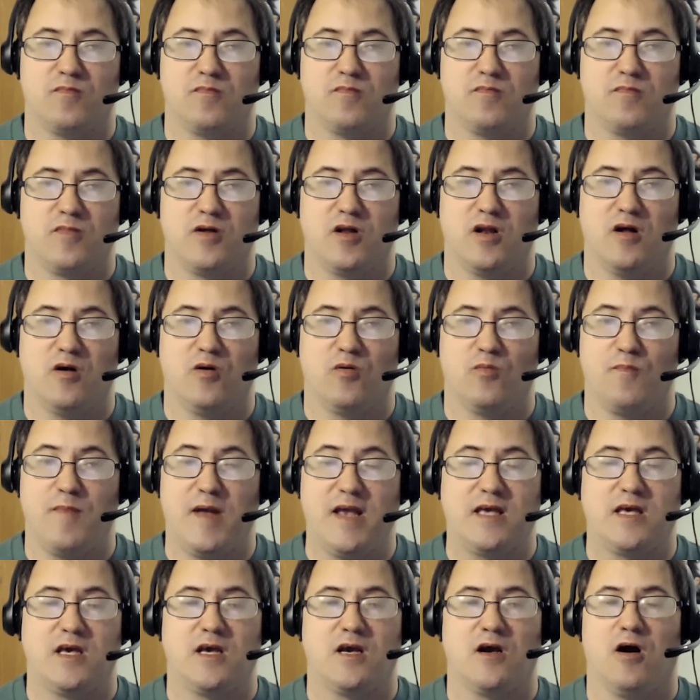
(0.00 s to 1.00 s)
you know,
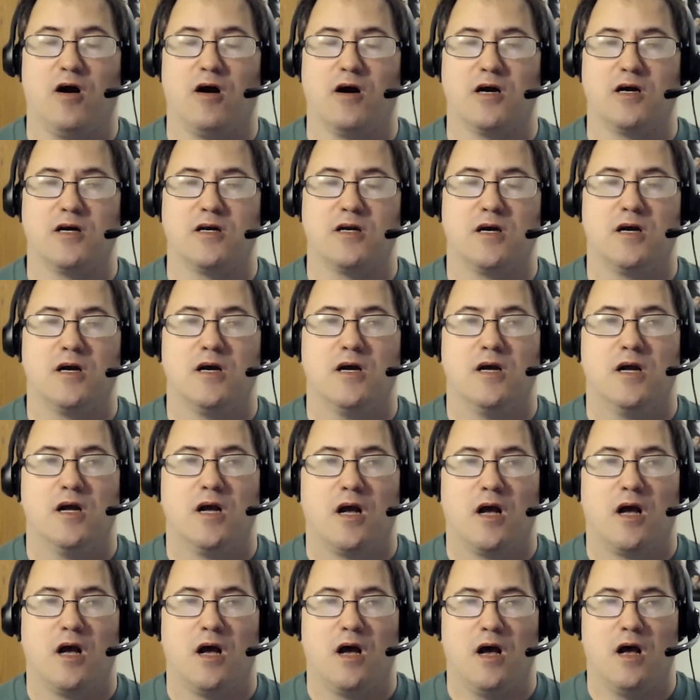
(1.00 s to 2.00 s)
making art,
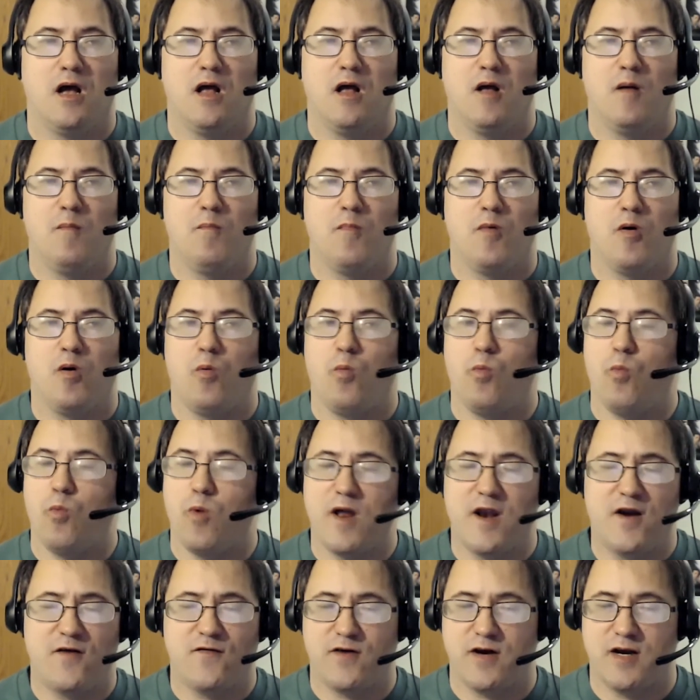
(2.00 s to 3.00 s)
um,
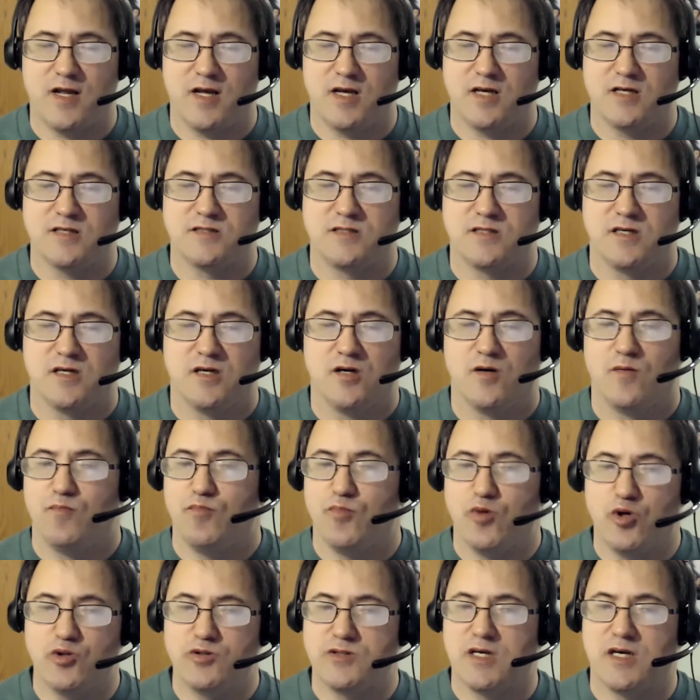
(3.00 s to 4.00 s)
whatever it is,
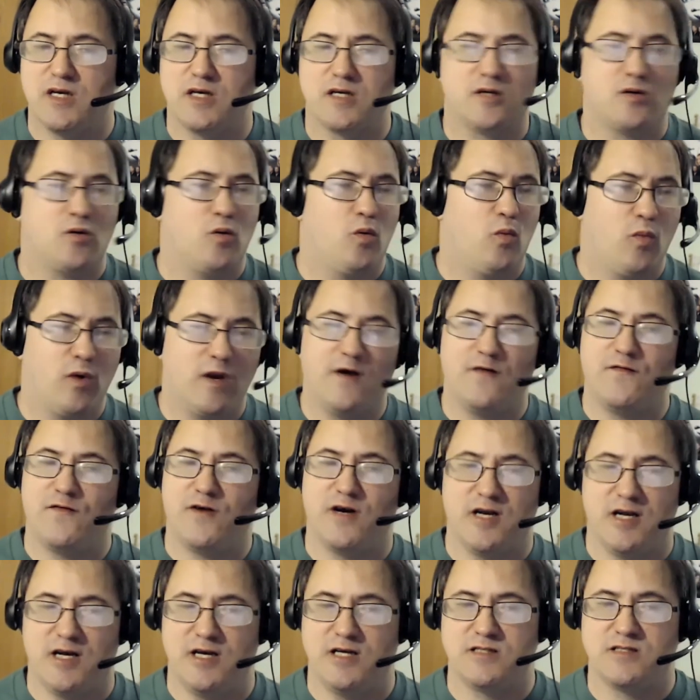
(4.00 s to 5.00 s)
music, whatever
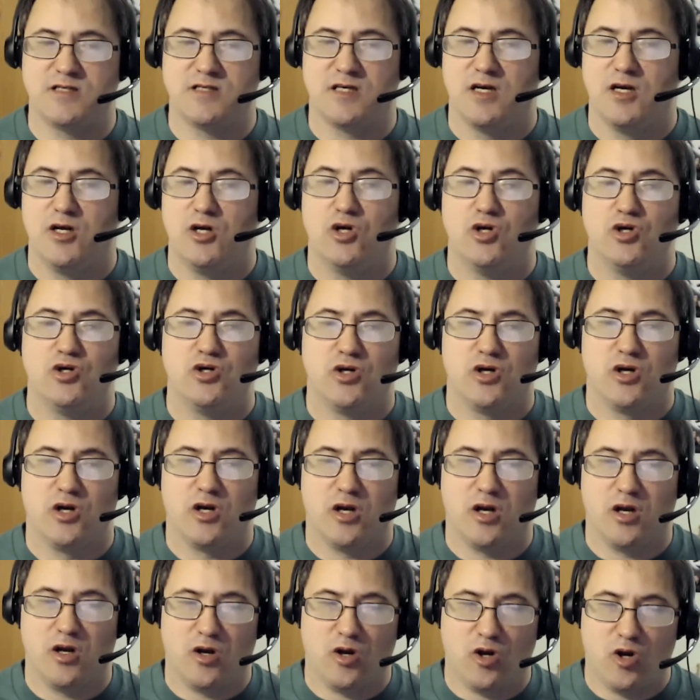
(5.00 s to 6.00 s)
it is,
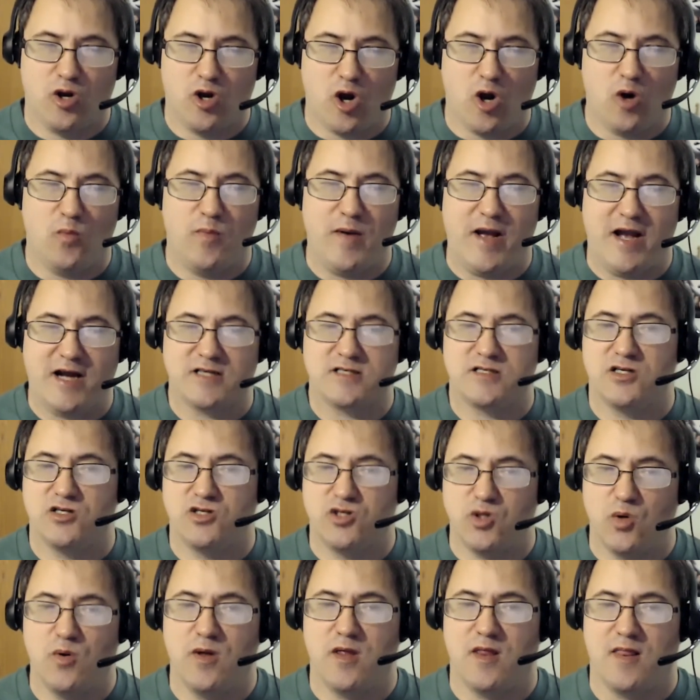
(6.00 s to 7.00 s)
go back to
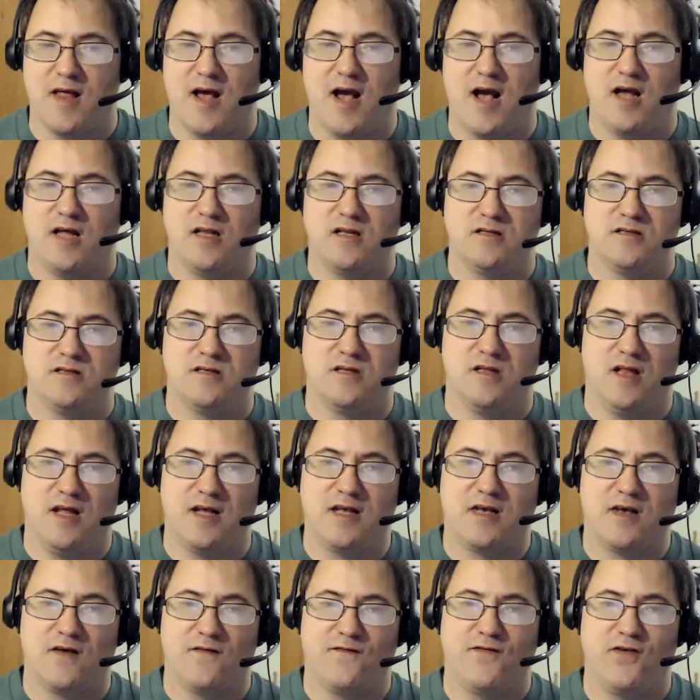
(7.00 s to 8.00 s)
doing that.
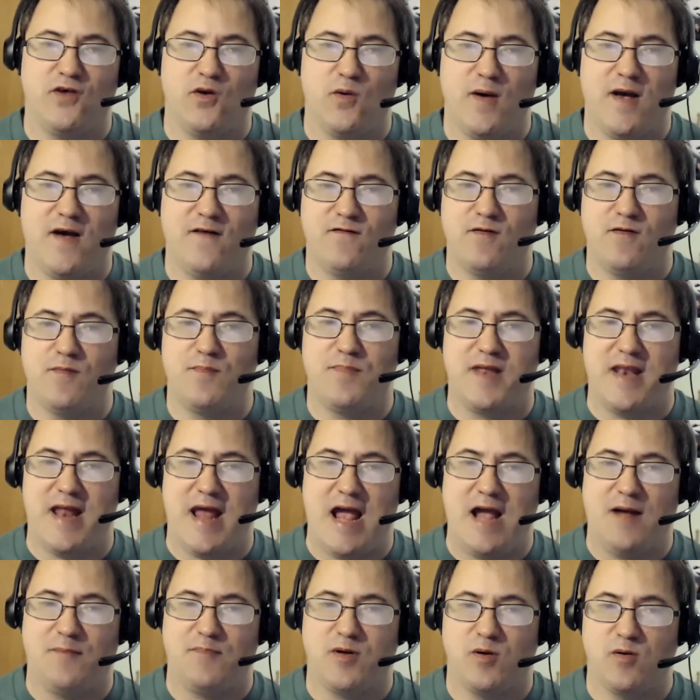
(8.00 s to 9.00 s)
Like if you haven't been
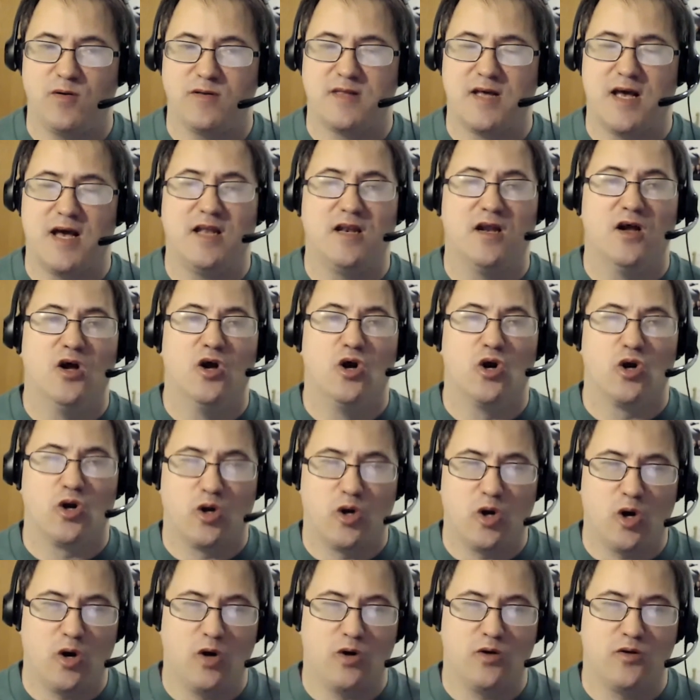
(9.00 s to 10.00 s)
happy with that,
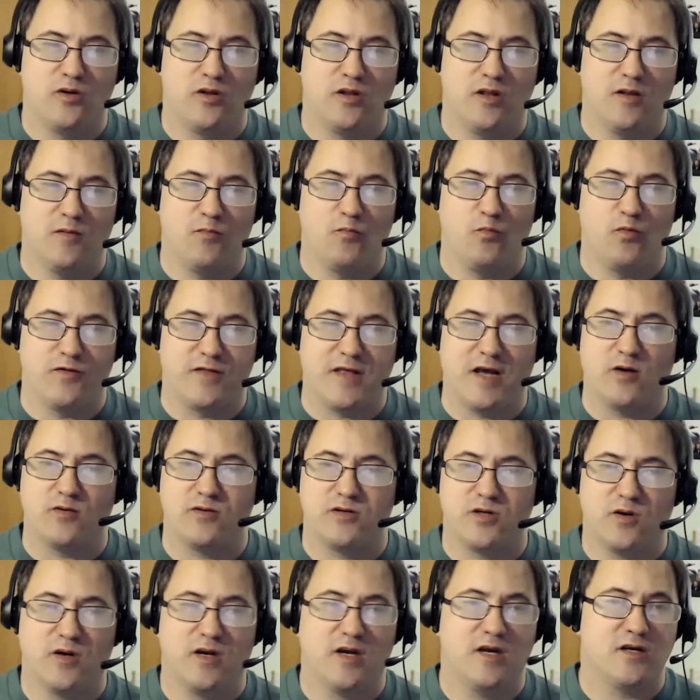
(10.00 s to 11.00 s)
go, uh, without
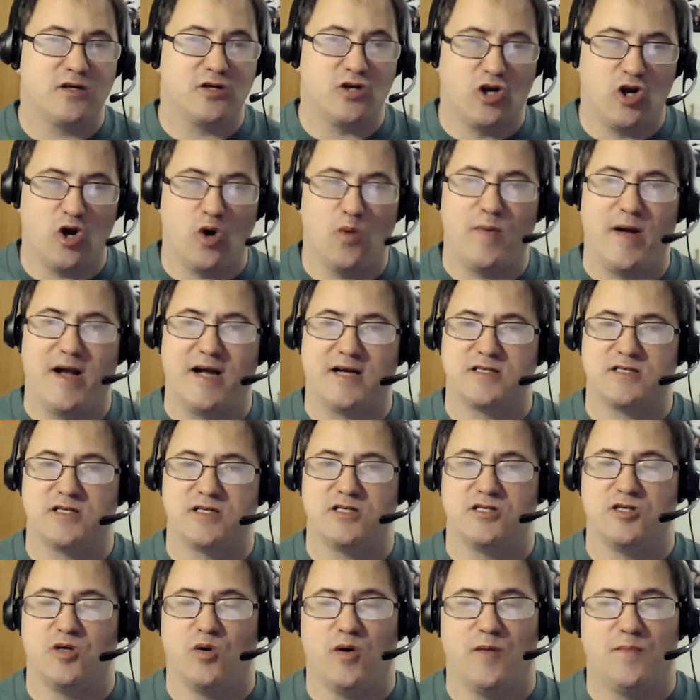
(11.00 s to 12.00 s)
doing it, go back to
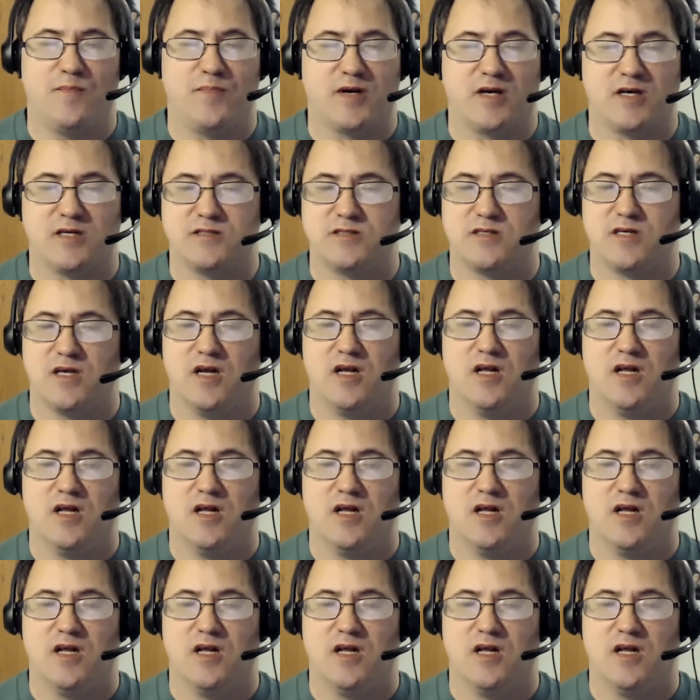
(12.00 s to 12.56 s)
do it because